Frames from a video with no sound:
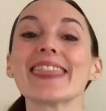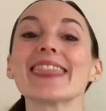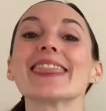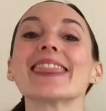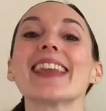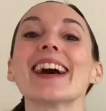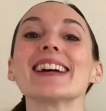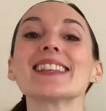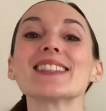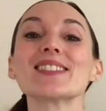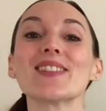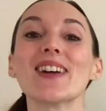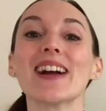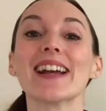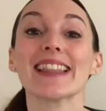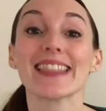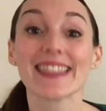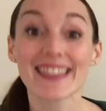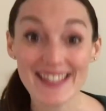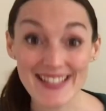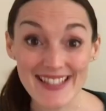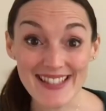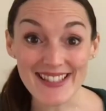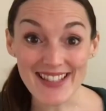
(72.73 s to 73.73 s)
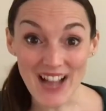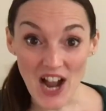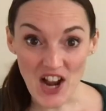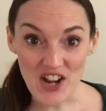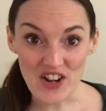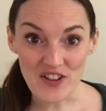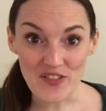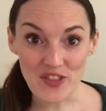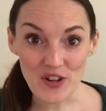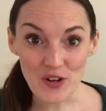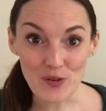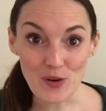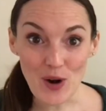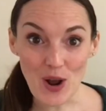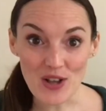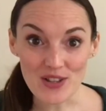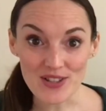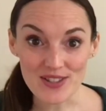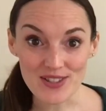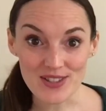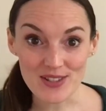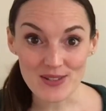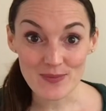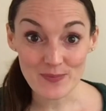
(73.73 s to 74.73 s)
That's right, the sign of the
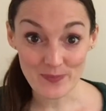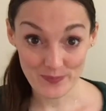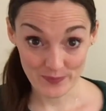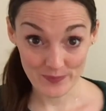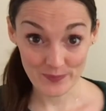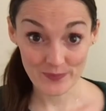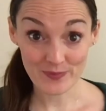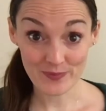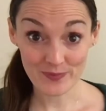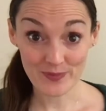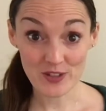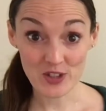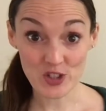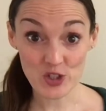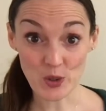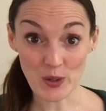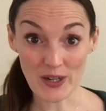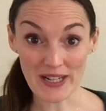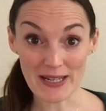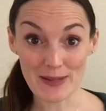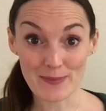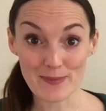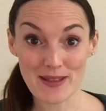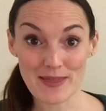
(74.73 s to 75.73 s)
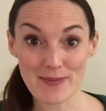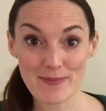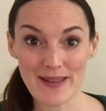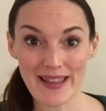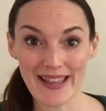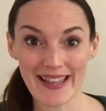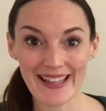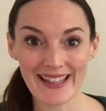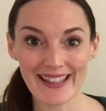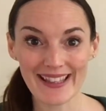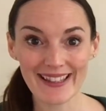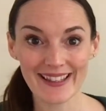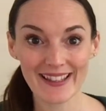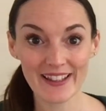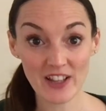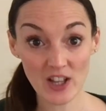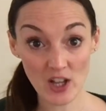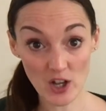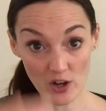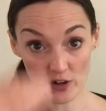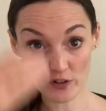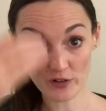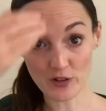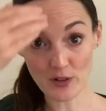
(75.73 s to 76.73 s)
cross. Join in with me.
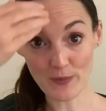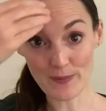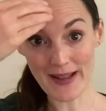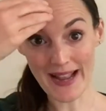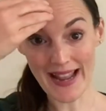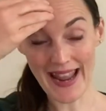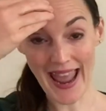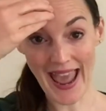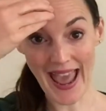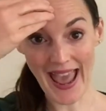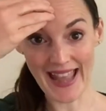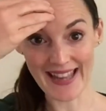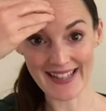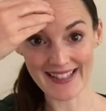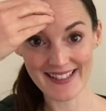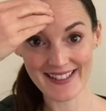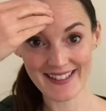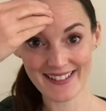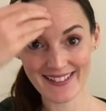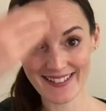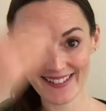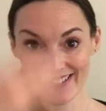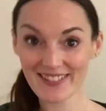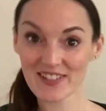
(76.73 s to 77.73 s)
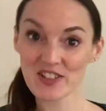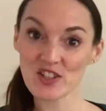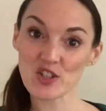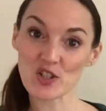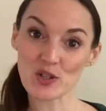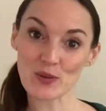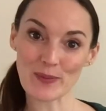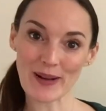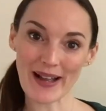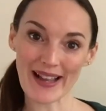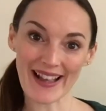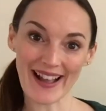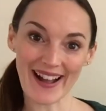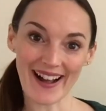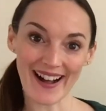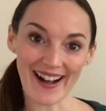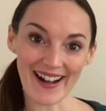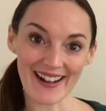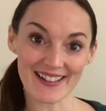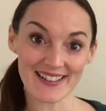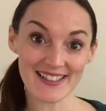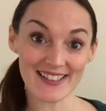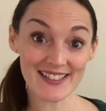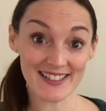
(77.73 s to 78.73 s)
From my head to my
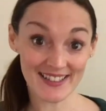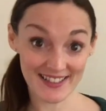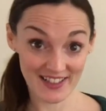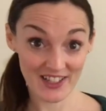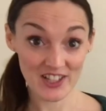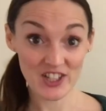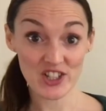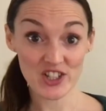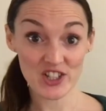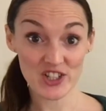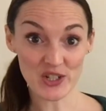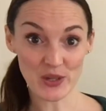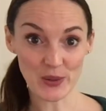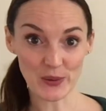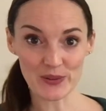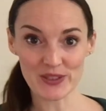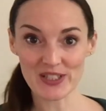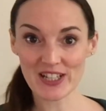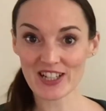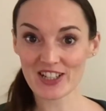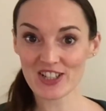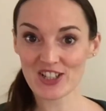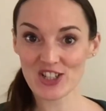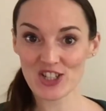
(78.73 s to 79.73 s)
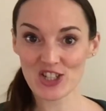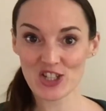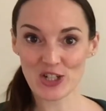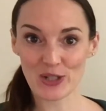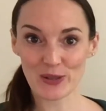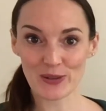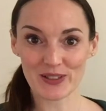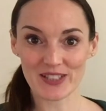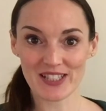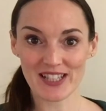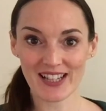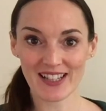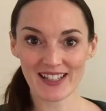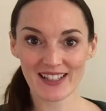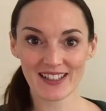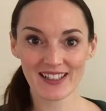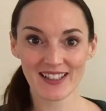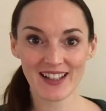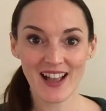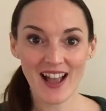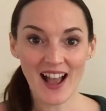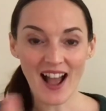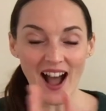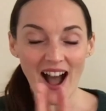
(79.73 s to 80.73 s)
heart, shoulder to shoulder,
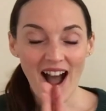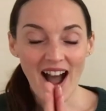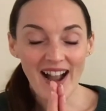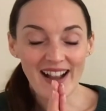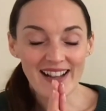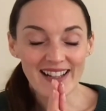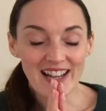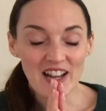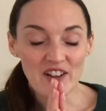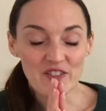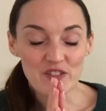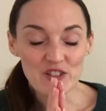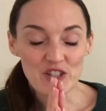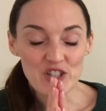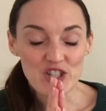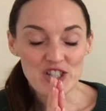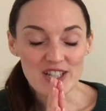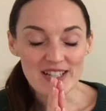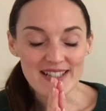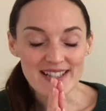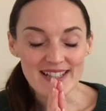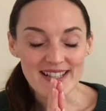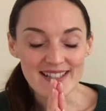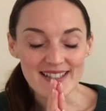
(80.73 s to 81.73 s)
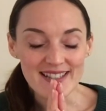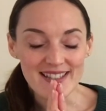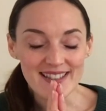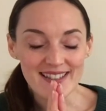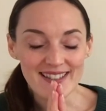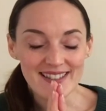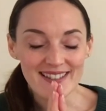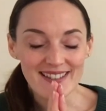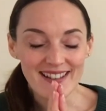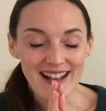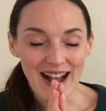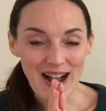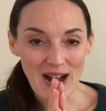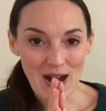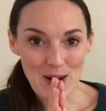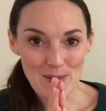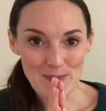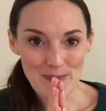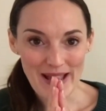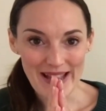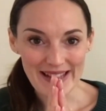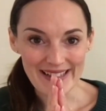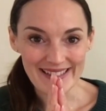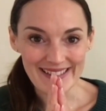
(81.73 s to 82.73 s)
I love you, Jesus.
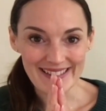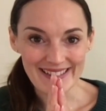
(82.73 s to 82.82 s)
Amen.